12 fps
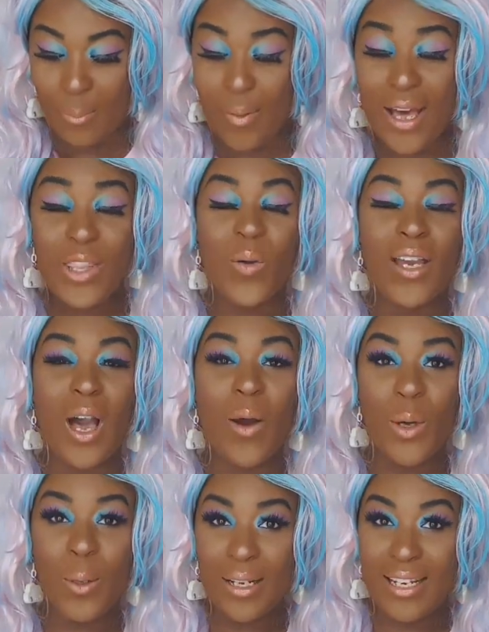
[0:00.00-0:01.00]
By the way, I
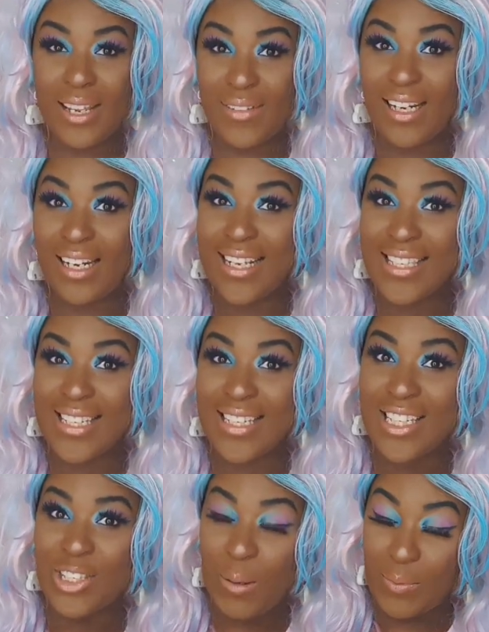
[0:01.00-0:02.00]
will be leaving links in
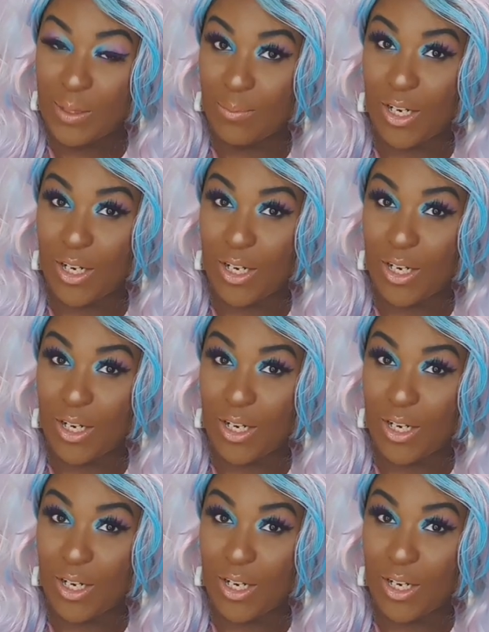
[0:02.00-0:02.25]
the description